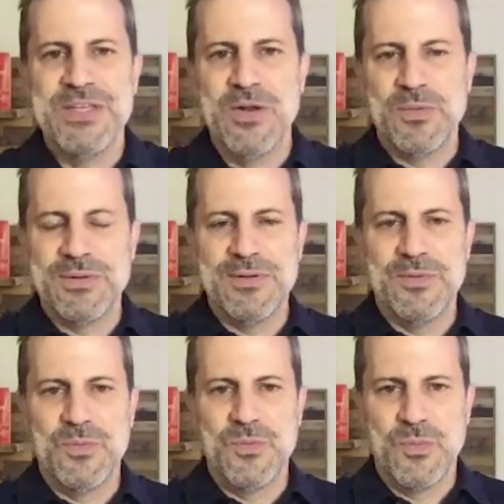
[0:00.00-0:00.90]
you know,
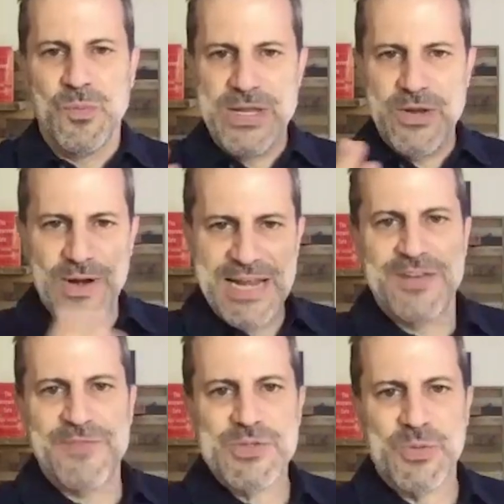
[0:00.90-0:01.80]
when you're an
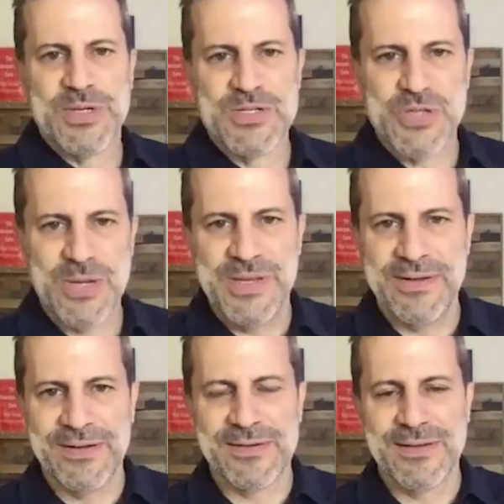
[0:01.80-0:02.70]
individual
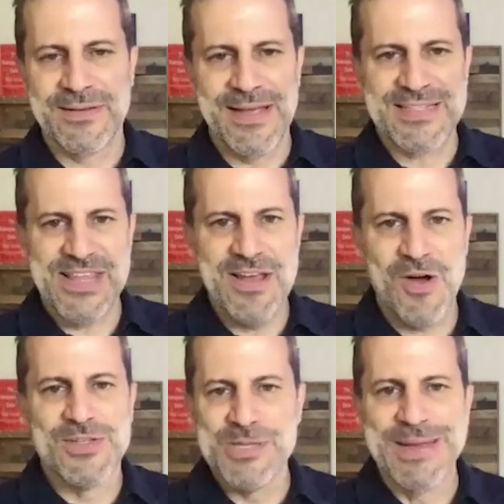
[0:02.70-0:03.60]
contributor, it's the
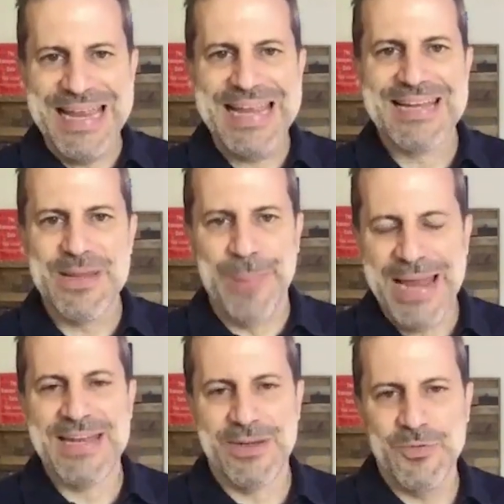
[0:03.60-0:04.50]
ultimate
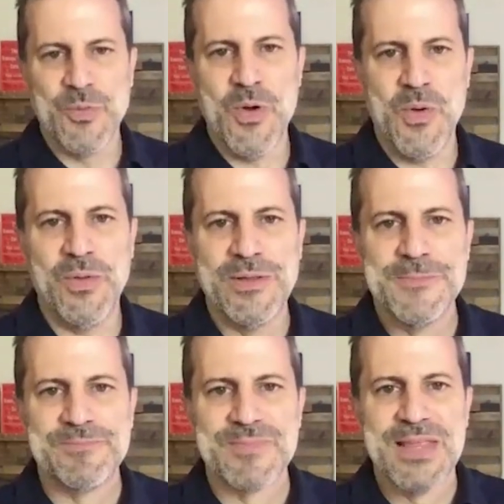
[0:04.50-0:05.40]
independent role.
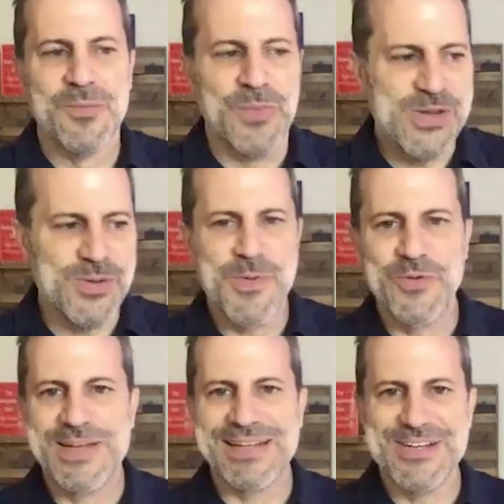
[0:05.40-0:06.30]
When you
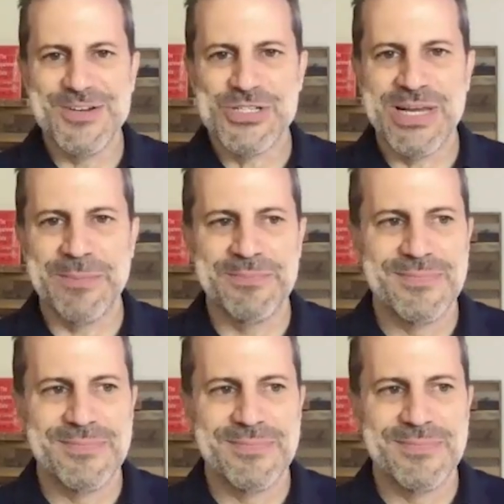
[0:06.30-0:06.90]
move into leadership,